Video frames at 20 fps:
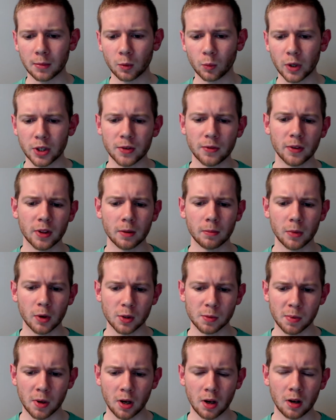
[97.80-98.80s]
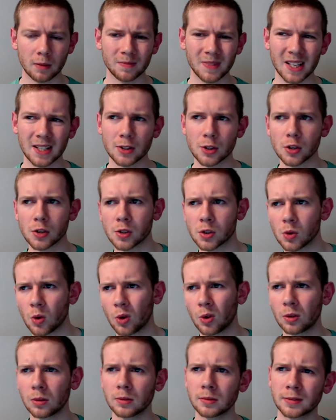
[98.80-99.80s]
which for the most part they just
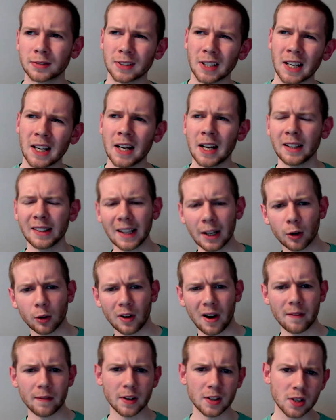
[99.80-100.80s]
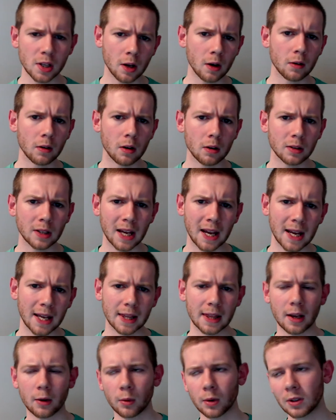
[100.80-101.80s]
sort of... They were average, they were
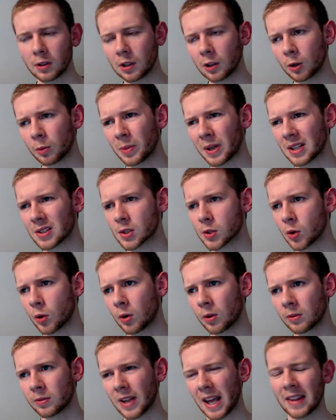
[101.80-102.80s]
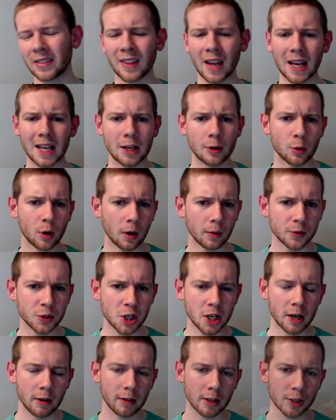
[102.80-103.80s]
okay, they were a little bit sort of in that era of
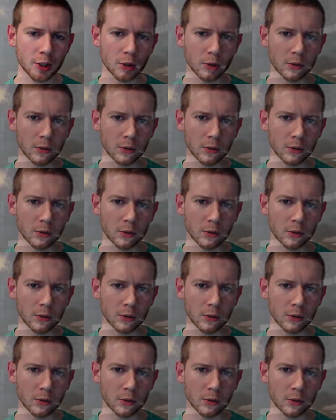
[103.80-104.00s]
generic